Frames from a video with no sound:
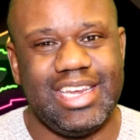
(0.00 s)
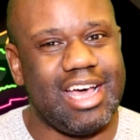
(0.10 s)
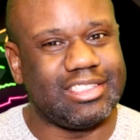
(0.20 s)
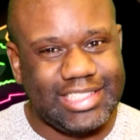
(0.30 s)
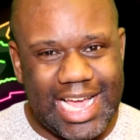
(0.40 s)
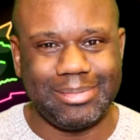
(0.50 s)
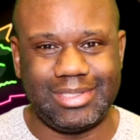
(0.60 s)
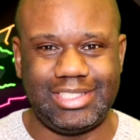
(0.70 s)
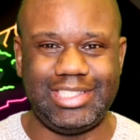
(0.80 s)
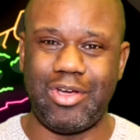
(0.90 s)
Now stop
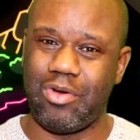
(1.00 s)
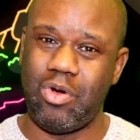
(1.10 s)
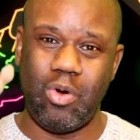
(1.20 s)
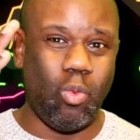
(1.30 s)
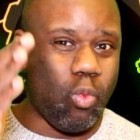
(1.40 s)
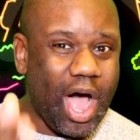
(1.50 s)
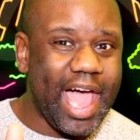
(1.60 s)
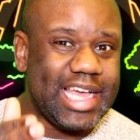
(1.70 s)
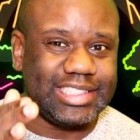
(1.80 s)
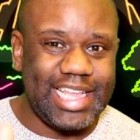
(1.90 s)
the show.
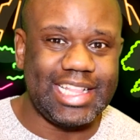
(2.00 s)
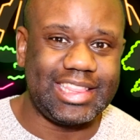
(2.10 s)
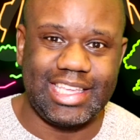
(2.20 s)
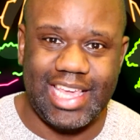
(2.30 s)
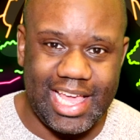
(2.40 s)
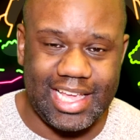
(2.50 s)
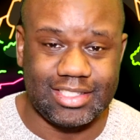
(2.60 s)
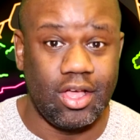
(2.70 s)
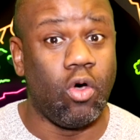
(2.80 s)
Why is that the case?